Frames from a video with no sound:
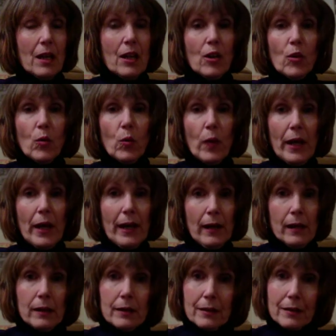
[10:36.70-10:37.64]

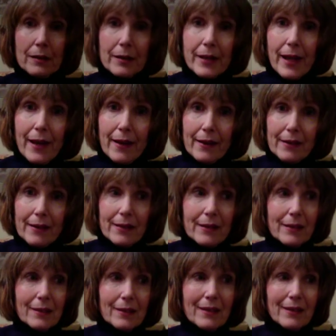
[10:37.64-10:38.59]
Well,
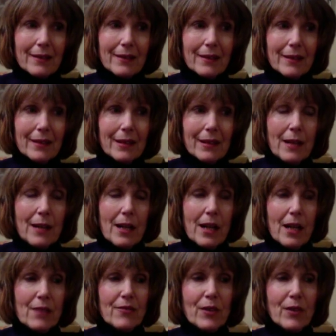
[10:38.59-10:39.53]
yes,
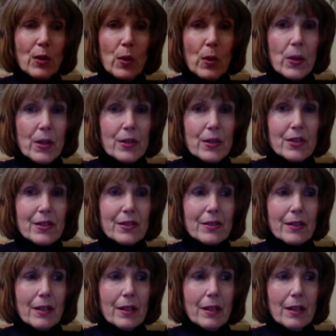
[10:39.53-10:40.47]
of course.
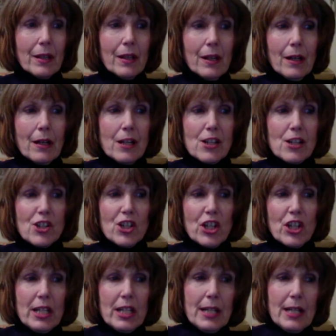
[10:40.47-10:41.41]
She
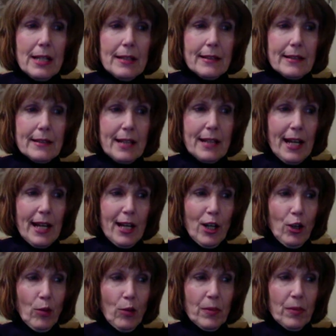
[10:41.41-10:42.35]
needs the
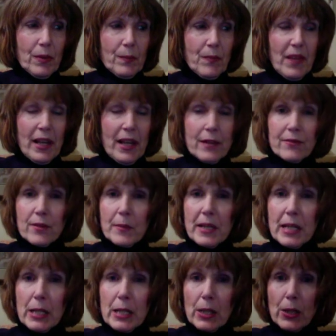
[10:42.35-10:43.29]
help. And from
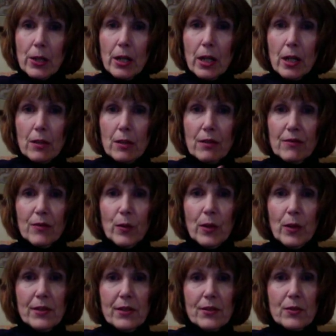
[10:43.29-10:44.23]
here the
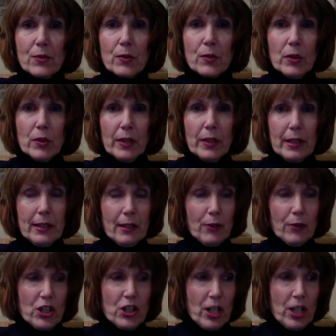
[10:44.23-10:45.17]
voice grew in a
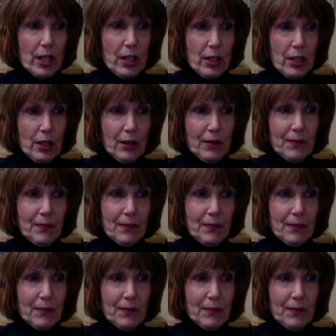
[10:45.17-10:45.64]
crescendo.